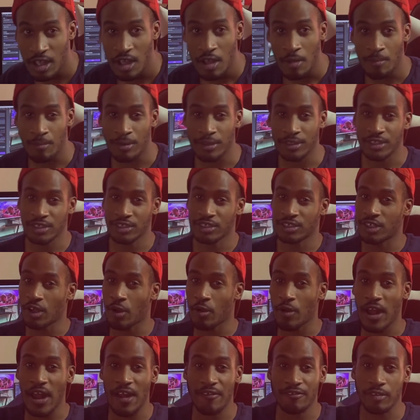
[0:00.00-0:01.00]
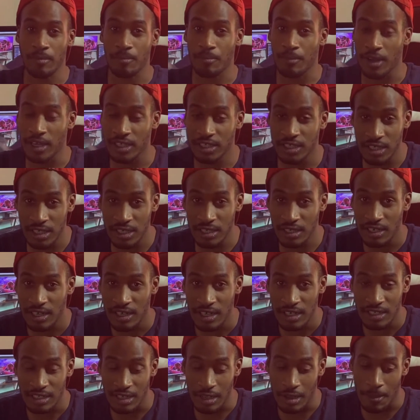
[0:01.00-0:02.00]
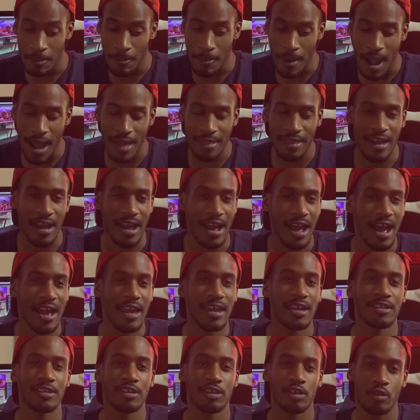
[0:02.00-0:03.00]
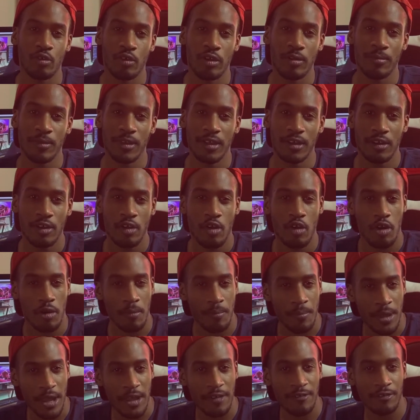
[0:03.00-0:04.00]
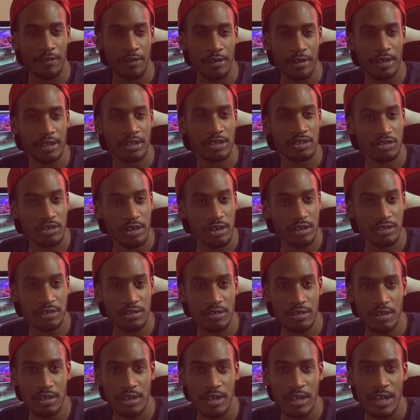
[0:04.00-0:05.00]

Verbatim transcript: but just don't have the budget to buy that high end equipment or pay for an instructor,